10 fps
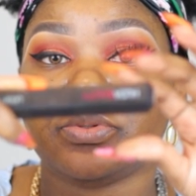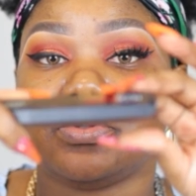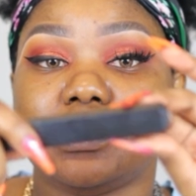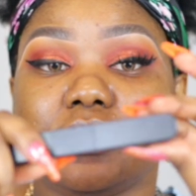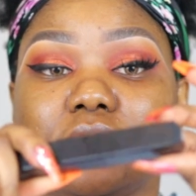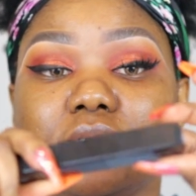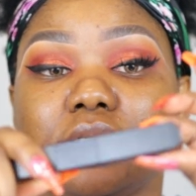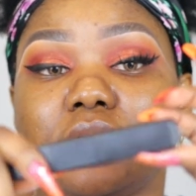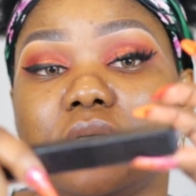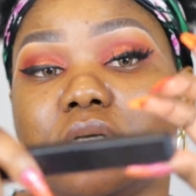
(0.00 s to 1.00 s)
Beauty
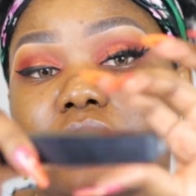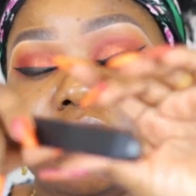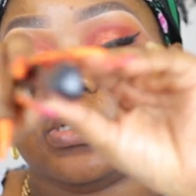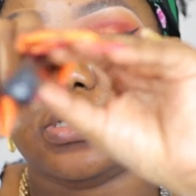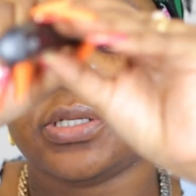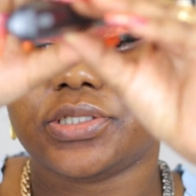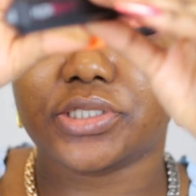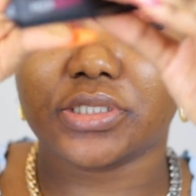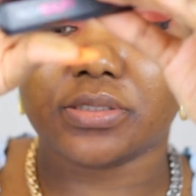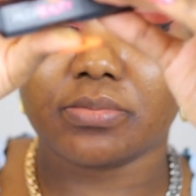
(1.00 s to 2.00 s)

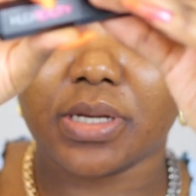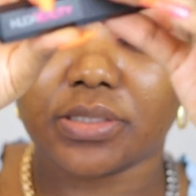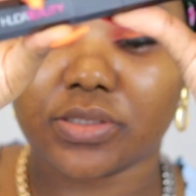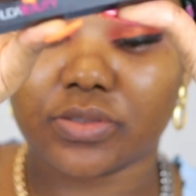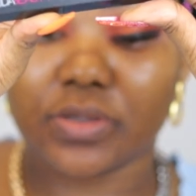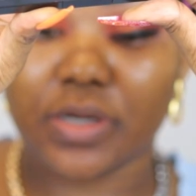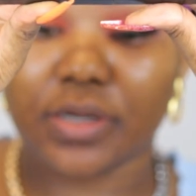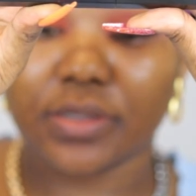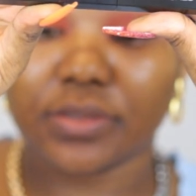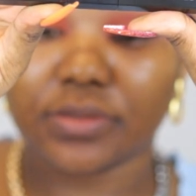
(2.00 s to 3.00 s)
Legit
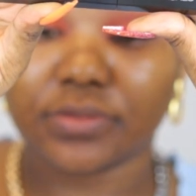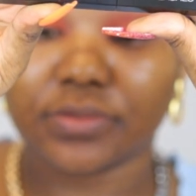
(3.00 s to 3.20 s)
Mascara